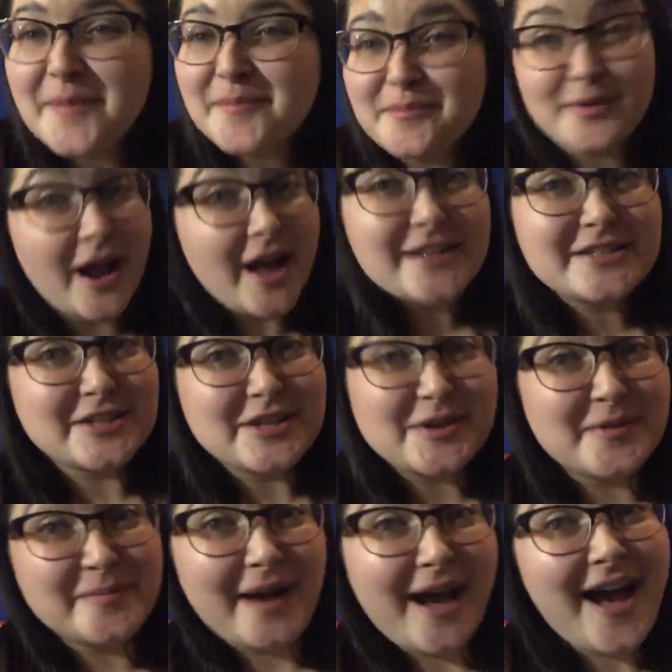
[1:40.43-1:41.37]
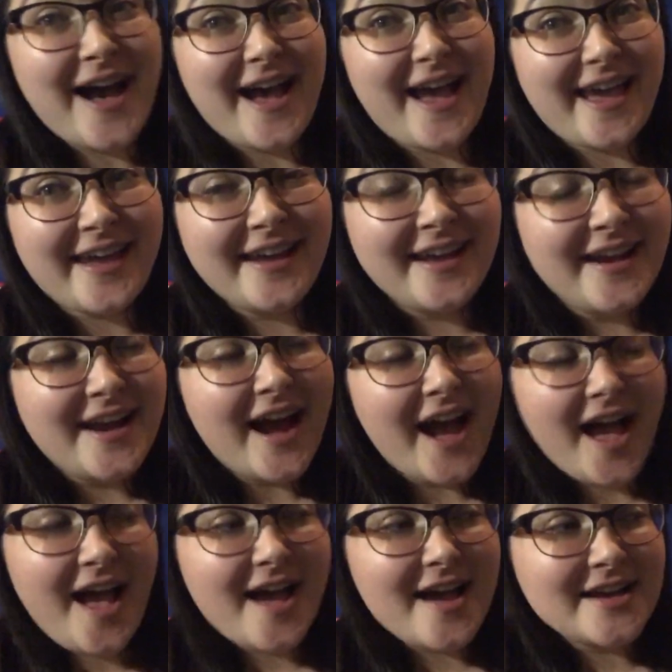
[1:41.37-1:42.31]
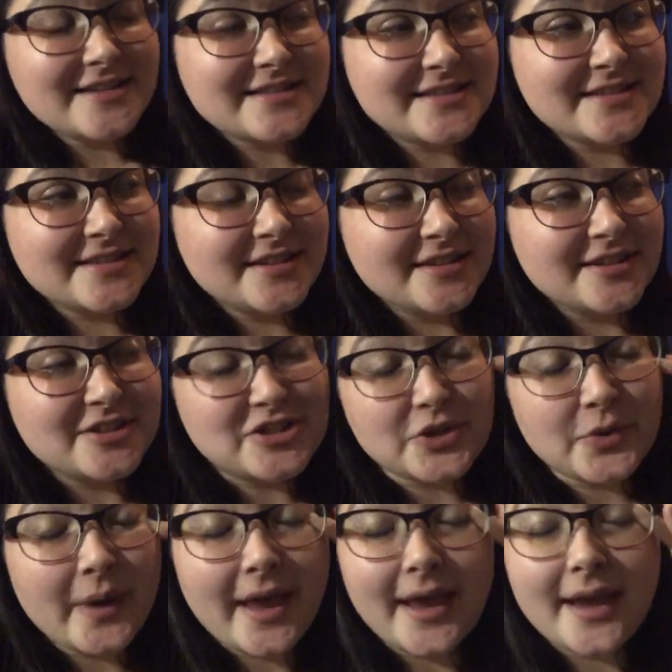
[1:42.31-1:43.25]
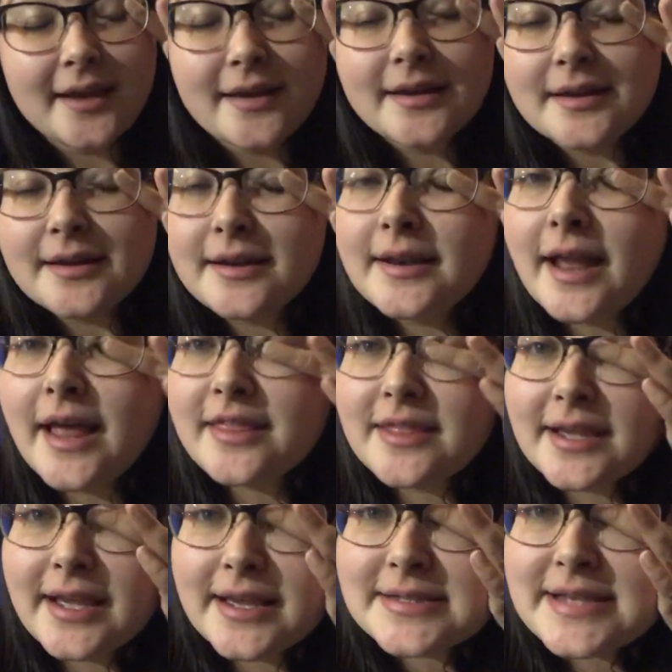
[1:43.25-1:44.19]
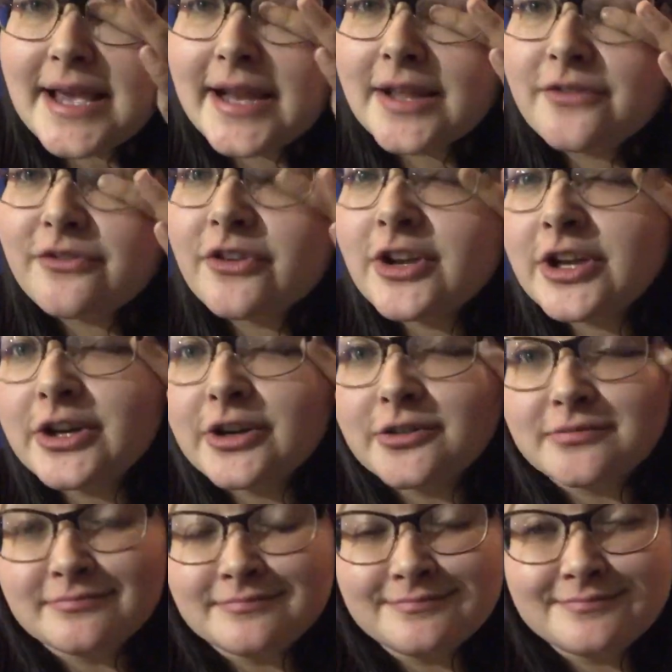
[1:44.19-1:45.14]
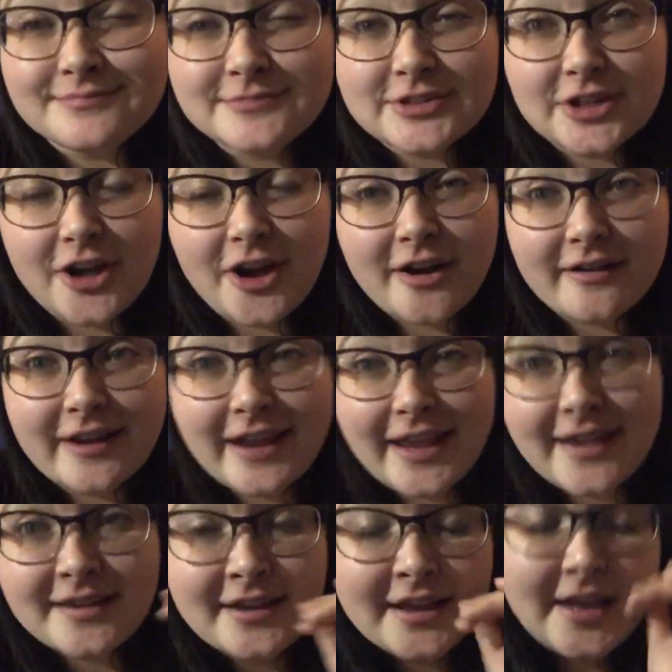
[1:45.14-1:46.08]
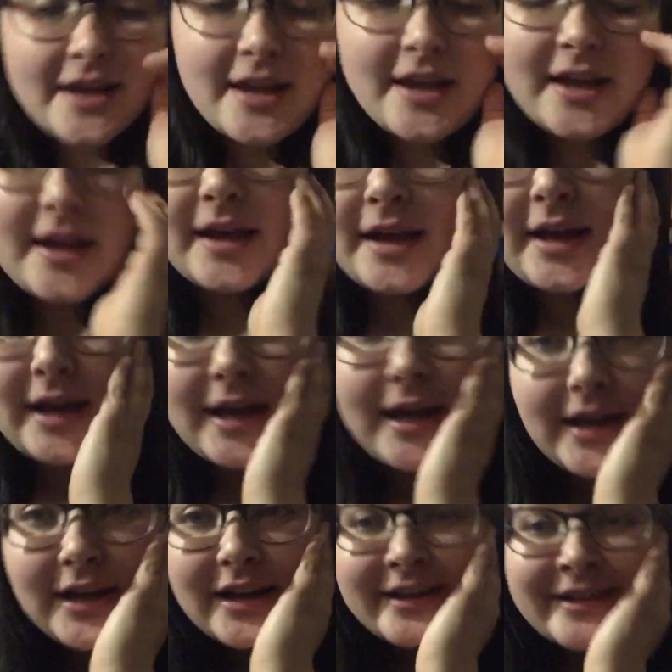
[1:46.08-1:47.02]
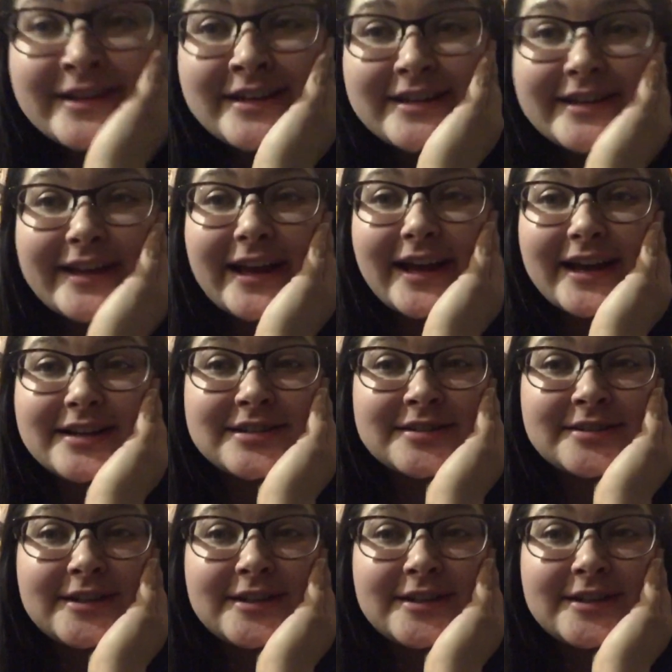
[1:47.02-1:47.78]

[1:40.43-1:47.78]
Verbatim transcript: brought to you by us doing nothing exciting for you. Sorry. Uh, yeah.